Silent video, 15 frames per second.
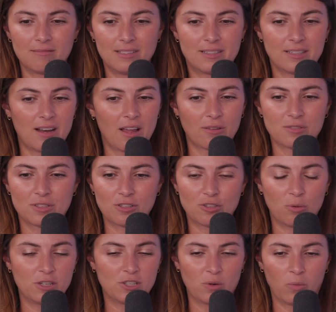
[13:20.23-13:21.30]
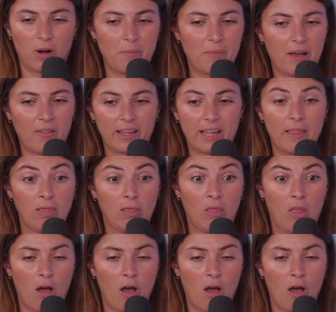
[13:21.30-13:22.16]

It's another situation where I'm not like in